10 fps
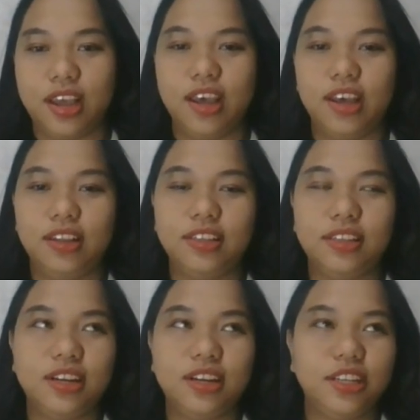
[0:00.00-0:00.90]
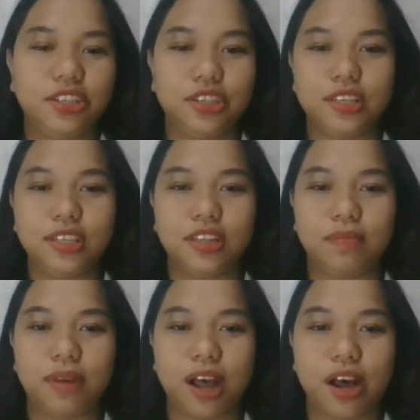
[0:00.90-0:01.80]
It is not just
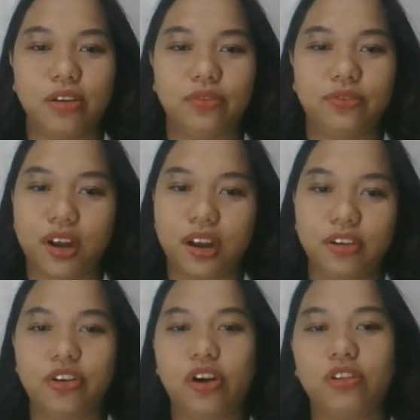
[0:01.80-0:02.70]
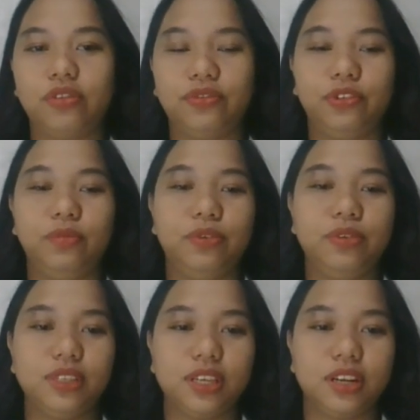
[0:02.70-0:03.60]
about fun or colorful
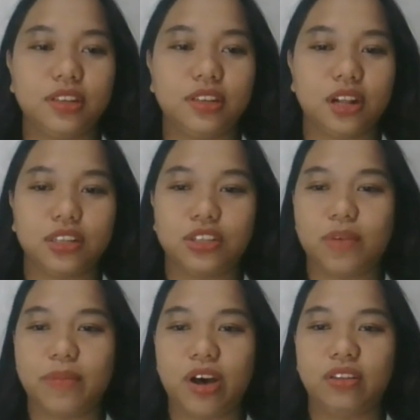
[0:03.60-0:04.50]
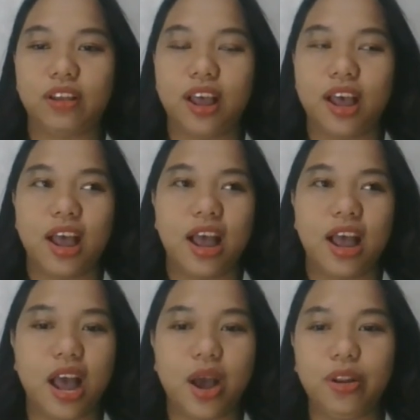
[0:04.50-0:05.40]
books, it is also about
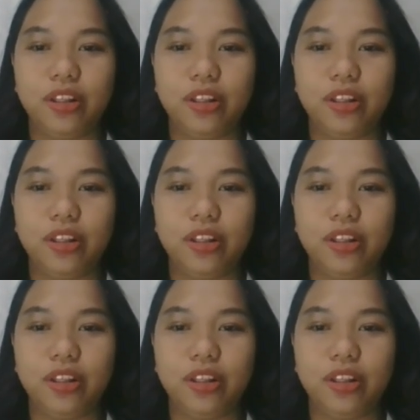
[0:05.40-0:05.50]
how